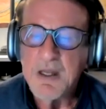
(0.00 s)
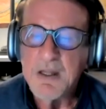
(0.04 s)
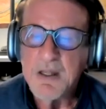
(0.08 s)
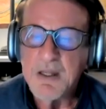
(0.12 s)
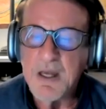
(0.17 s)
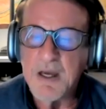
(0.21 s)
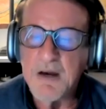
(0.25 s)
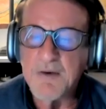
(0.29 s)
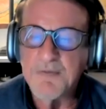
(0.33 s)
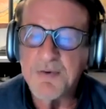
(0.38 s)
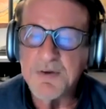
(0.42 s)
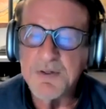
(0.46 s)

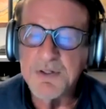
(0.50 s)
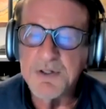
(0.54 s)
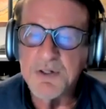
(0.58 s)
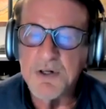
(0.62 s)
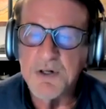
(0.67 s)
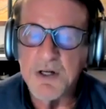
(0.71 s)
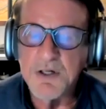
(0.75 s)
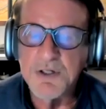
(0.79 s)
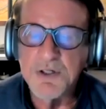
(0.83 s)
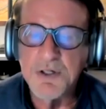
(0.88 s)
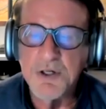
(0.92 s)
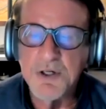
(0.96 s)
The
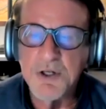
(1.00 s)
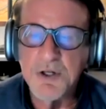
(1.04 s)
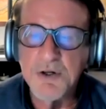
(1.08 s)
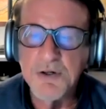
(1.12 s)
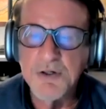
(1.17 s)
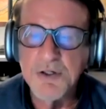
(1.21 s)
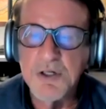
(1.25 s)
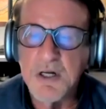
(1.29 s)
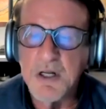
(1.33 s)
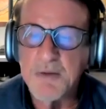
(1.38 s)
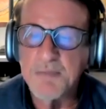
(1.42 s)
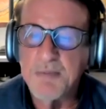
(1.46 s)
infrastructure
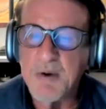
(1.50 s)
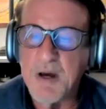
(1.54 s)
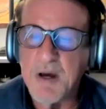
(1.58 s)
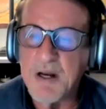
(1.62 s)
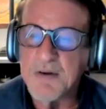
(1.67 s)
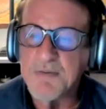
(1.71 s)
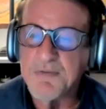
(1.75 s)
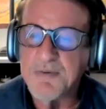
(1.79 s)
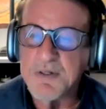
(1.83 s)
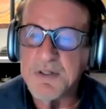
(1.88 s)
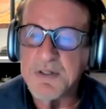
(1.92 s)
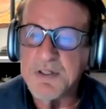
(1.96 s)
usually
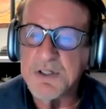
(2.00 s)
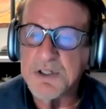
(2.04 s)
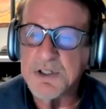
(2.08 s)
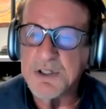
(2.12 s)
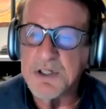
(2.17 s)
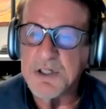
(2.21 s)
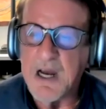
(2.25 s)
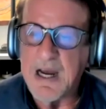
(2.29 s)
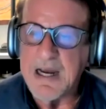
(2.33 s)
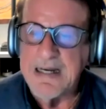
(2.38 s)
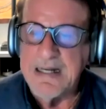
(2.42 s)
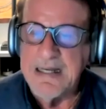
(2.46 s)
benefits
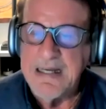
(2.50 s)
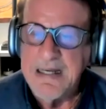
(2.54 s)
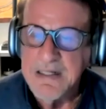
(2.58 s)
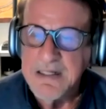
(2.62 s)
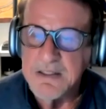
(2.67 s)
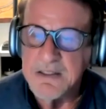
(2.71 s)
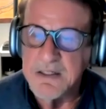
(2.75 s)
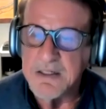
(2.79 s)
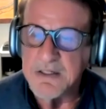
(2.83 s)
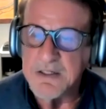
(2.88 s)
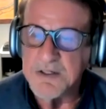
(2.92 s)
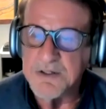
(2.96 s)

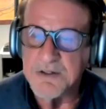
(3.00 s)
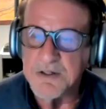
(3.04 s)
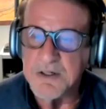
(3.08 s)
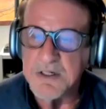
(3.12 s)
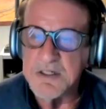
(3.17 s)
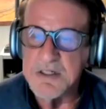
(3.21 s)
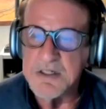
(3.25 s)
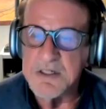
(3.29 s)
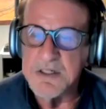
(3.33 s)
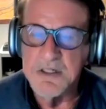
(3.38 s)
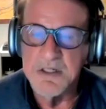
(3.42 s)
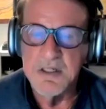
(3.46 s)
Chinese
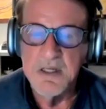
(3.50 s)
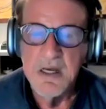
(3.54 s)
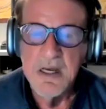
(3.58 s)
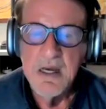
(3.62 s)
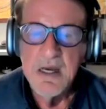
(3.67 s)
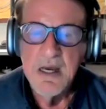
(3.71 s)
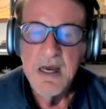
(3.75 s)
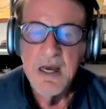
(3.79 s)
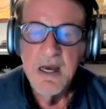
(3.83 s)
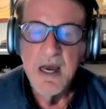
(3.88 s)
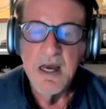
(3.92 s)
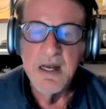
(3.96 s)
interests
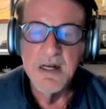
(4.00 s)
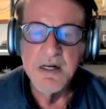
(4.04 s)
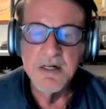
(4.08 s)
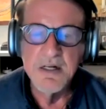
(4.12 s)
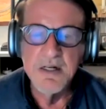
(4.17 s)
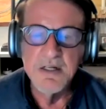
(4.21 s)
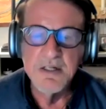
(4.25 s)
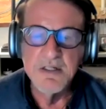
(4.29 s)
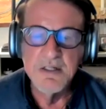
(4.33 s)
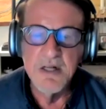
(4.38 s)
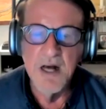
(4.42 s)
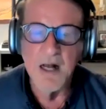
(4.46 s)
and
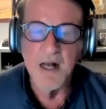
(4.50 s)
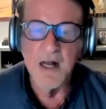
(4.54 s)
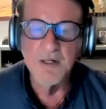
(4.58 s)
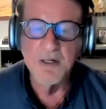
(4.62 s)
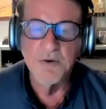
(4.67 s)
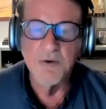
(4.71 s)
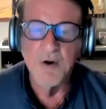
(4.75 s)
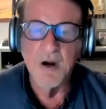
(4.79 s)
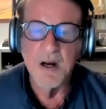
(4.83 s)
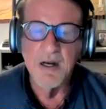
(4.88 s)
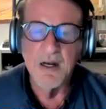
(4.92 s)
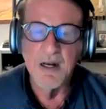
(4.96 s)
does not
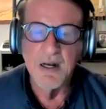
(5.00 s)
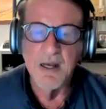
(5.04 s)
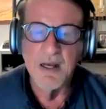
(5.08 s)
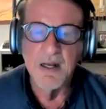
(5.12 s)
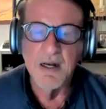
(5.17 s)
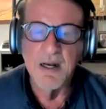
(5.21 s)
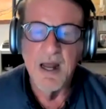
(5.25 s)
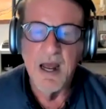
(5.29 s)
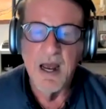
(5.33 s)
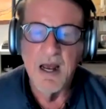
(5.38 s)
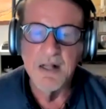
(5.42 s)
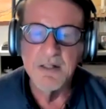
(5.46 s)
greatly
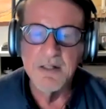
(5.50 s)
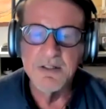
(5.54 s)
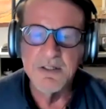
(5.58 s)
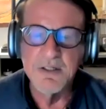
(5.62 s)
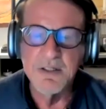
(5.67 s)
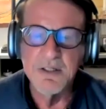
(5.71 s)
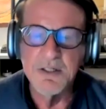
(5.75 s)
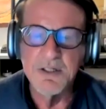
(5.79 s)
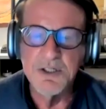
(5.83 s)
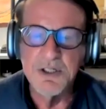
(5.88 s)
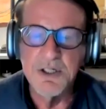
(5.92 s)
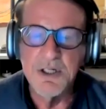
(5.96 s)
enhance
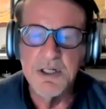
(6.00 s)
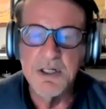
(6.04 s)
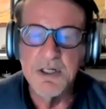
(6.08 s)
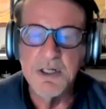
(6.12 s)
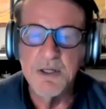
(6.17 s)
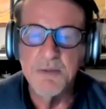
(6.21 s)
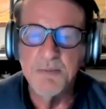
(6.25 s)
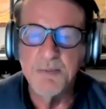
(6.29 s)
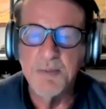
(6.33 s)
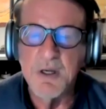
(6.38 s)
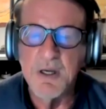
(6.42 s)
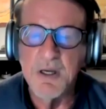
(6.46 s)
the
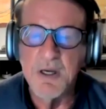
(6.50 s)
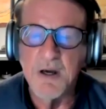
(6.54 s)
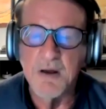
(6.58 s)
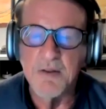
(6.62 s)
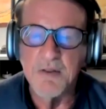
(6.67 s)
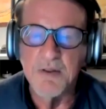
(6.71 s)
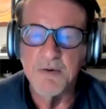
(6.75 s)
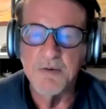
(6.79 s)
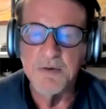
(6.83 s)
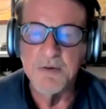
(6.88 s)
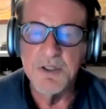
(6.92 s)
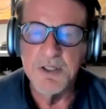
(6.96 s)
GDP of
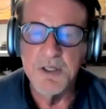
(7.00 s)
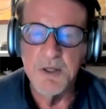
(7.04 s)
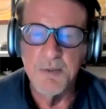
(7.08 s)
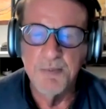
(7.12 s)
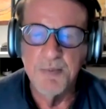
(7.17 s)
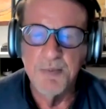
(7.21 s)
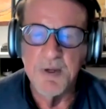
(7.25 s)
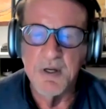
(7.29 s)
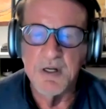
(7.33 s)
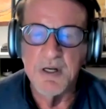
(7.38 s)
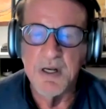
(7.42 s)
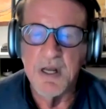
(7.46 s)
the
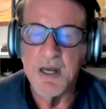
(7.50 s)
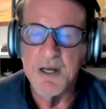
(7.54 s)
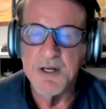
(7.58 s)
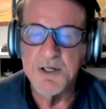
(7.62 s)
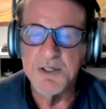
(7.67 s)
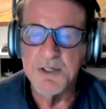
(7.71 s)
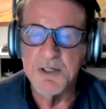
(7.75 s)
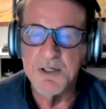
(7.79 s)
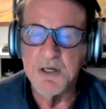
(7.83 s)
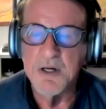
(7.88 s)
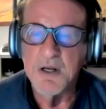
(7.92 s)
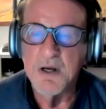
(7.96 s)
recipient
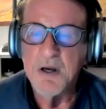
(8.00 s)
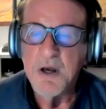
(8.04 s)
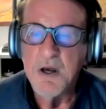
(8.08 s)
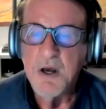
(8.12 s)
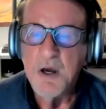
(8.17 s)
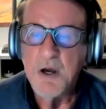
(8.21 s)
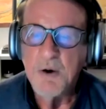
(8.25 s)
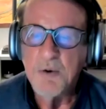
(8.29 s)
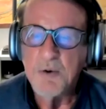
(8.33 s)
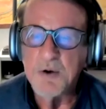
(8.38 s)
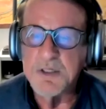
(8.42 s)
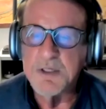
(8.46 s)
nation,
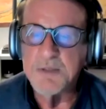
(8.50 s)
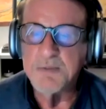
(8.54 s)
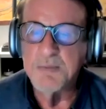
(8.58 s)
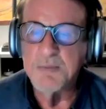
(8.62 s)
which